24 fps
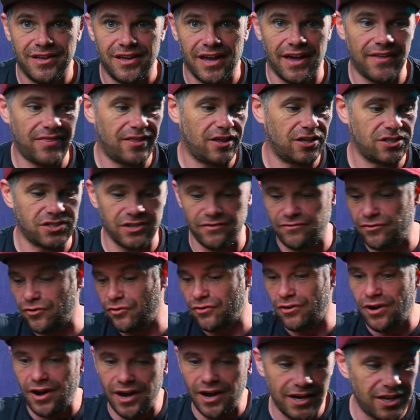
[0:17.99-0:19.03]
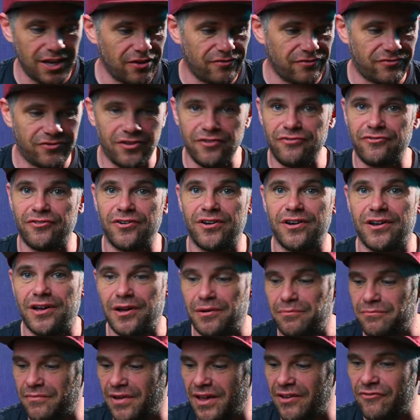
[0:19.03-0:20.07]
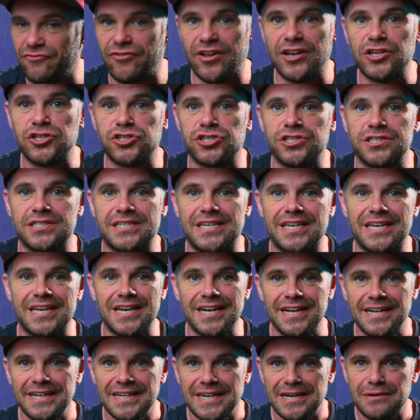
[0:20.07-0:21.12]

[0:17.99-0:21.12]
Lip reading: And there's a variety of different inventions here,